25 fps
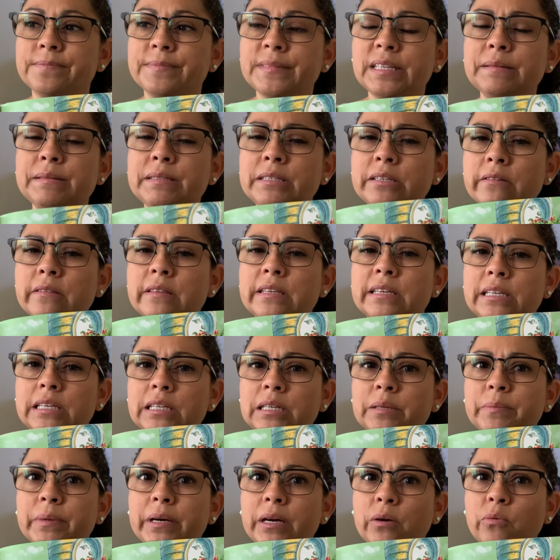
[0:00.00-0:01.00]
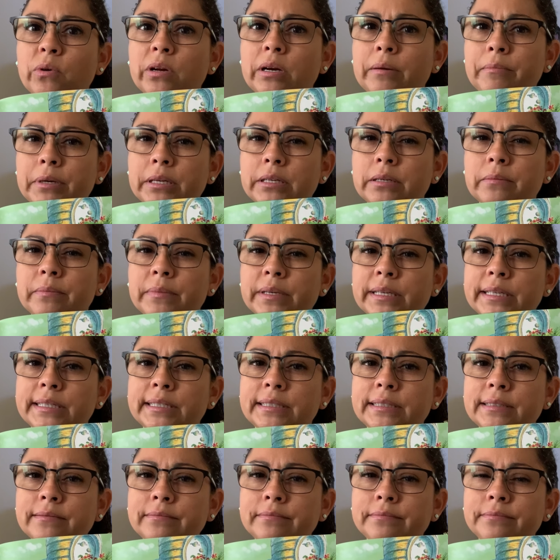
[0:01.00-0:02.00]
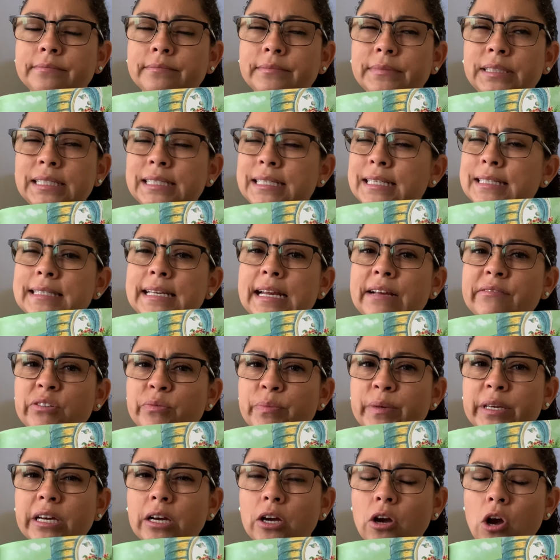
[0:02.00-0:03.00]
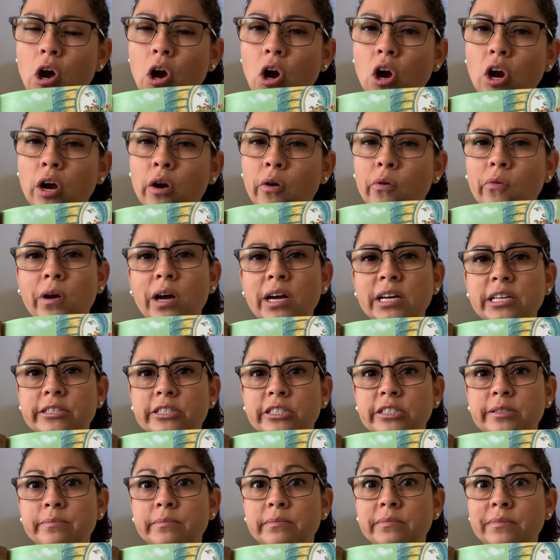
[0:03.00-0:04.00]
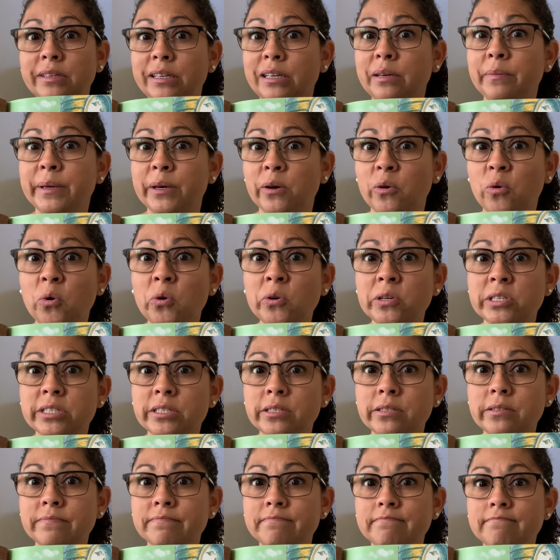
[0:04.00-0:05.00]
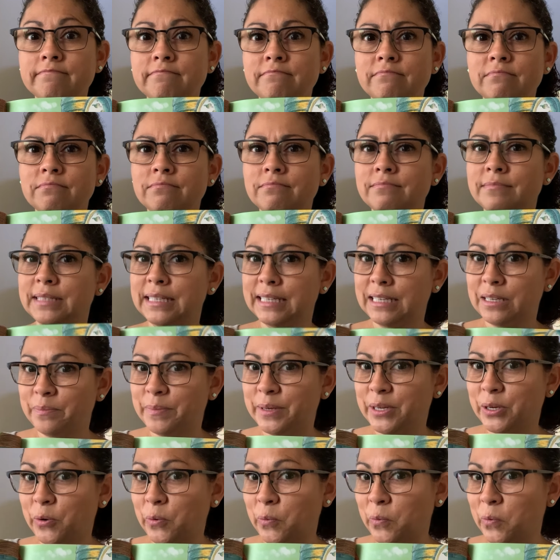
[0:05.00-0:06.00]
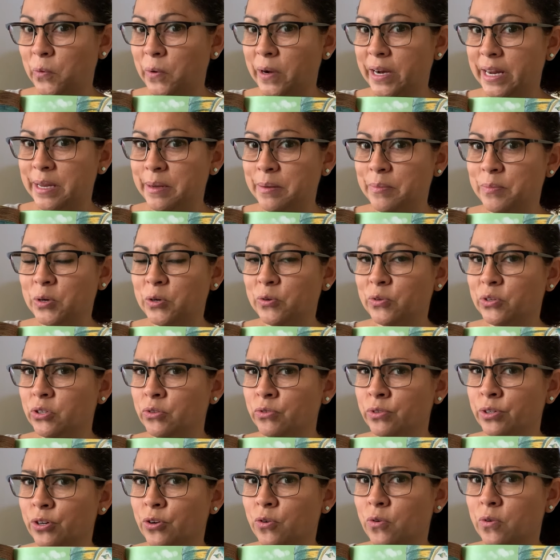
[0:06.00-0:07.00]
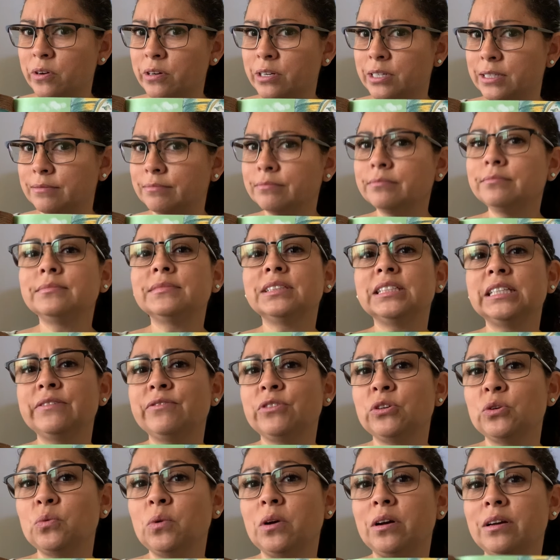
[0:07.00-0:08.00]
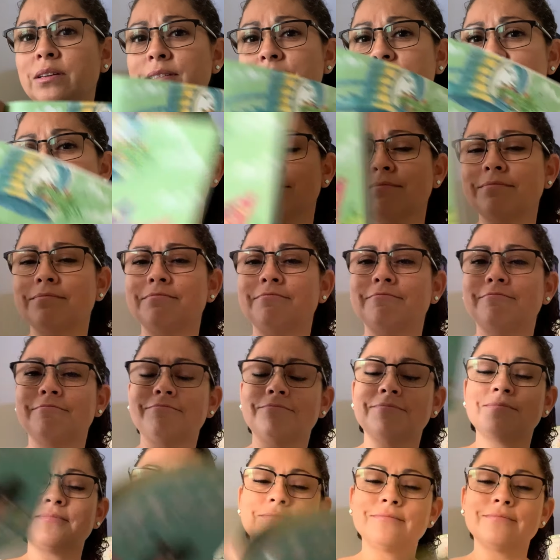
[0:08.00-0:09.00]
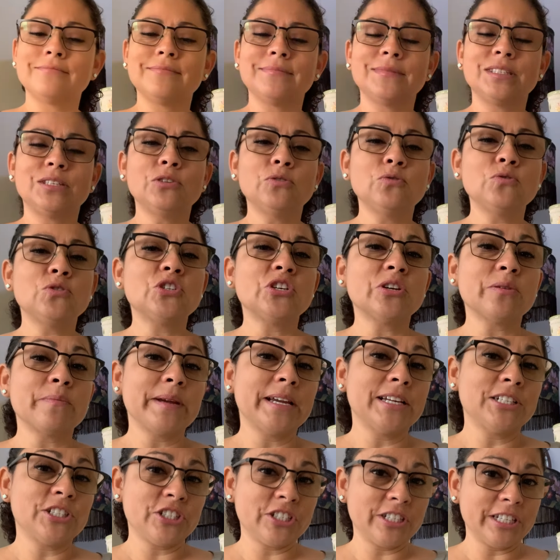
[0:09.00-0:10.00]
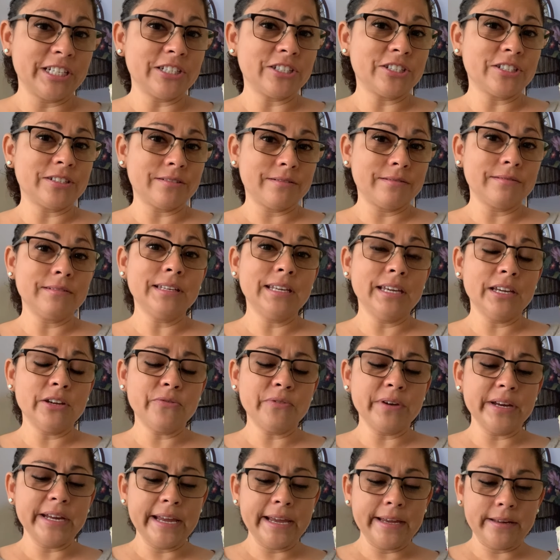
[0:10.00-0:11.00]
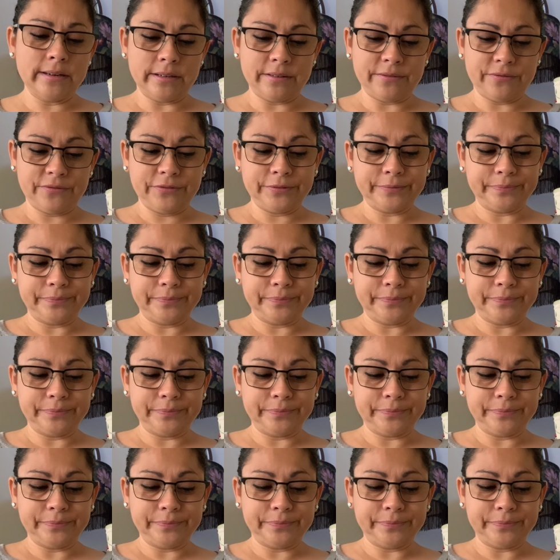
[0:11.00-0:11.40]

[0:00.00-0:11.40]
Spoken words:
I'm still thinking about what I'm gonna make. And it doesn't have to be a car or a rocket ship. It could be a horse. It could be a rainbow unicorn if you want. Use your imagination. Get creative.